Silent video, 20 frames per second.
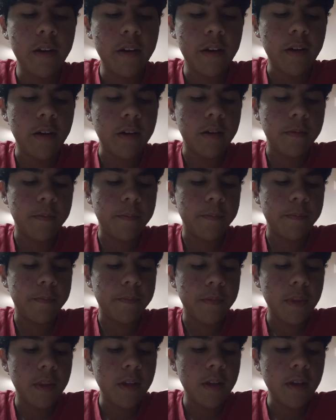
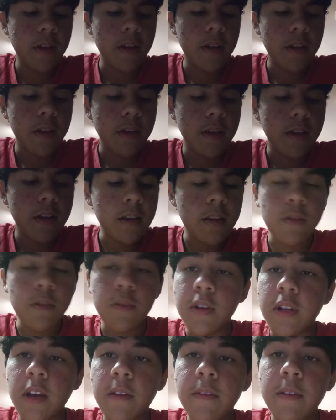You
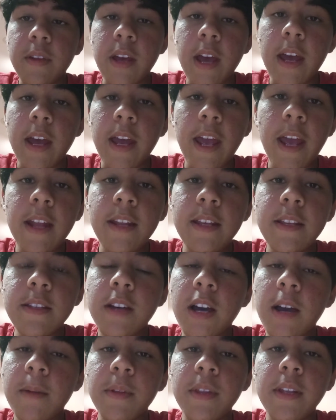can have it at any
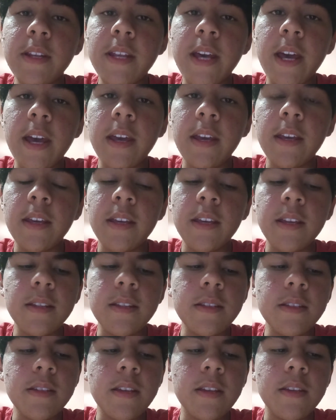time of the day. It
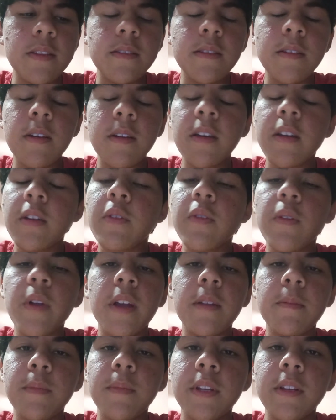is a
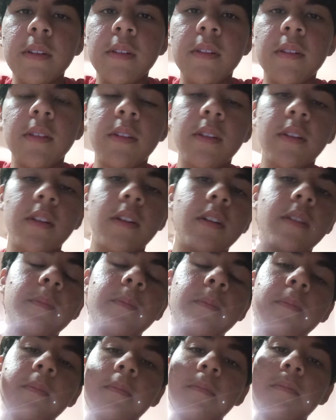great meal,
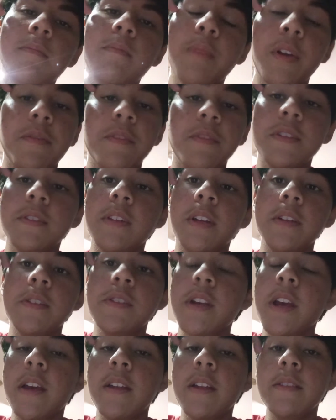breakfast, lunch,
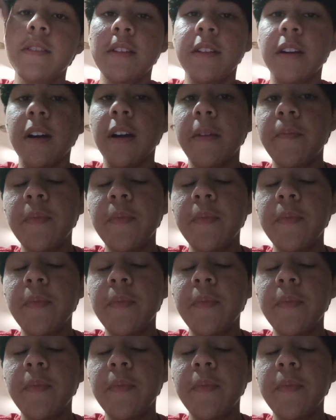and dinner.